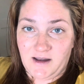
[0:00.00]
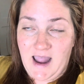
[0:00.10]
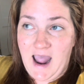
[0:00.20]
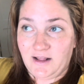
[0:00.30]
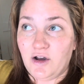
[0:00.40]

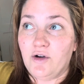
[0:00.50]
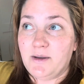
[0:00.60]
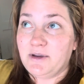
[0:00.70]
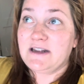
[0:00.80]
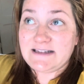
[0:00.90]

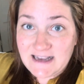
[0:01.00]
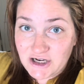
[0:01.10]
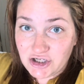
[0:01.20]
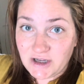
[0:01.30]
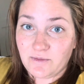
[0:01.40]

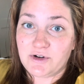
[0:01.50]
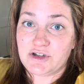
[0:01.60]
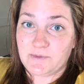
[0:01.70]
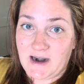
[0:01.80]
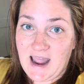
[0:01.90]
alloimmunization, which
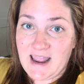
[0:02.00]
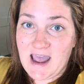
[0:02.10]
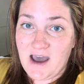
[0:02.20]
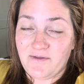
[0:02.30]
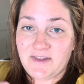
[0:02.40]
is what I
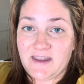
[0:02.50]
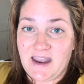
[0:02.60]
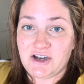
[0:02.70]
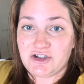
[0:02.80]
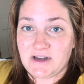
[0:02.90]
have, and the
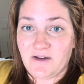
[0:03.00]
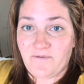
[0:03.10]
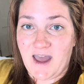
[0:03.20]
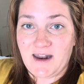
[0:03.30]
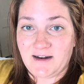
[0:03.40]

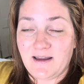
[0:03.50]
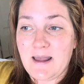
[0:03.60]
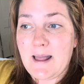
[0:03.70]
HDFN,